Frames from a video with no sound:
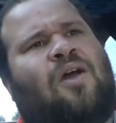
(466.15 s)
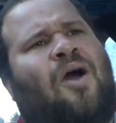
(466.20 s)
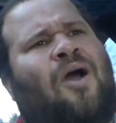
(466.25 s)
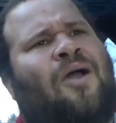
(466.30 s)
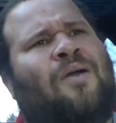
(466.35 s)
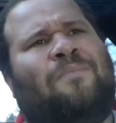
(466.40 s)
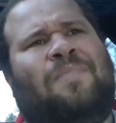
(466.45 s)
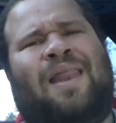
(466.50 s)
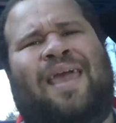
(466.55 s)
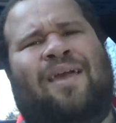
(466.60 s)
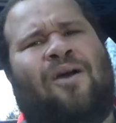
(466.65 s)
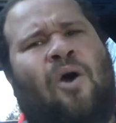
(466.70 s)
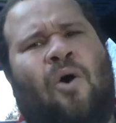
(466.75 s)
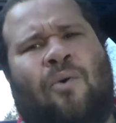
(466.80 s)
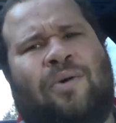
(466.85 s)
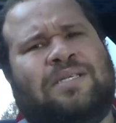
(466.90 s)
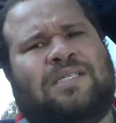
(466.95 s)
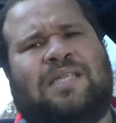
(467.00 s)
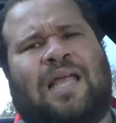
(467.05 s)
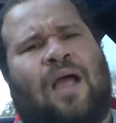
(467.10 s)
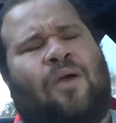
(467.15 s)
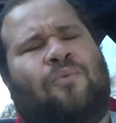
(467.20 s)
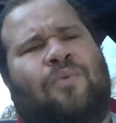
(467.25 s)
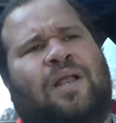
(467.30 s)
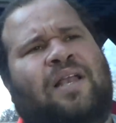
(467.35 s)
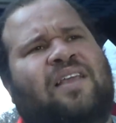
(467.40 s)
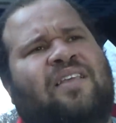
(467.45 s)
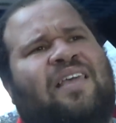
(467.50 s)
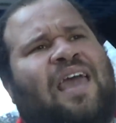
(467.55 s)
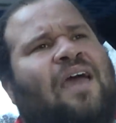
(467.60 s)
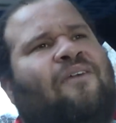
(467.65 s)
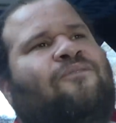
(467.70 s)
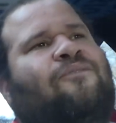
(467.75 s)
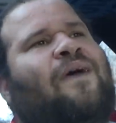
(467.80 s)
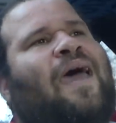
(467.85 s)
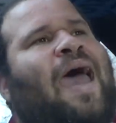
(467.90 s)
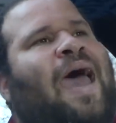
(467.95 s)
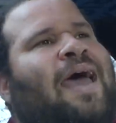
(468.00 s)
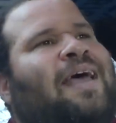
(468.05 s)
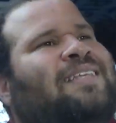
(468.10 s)
car and be like, oh, it's not really that
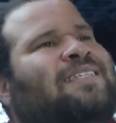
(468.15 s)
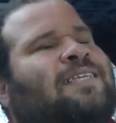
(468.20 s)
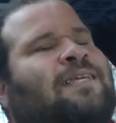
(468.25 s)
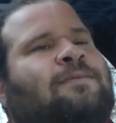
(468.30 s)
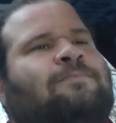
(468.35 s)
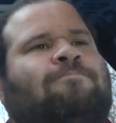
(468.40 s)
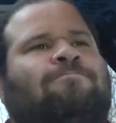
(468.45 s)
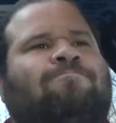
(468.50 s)
fast.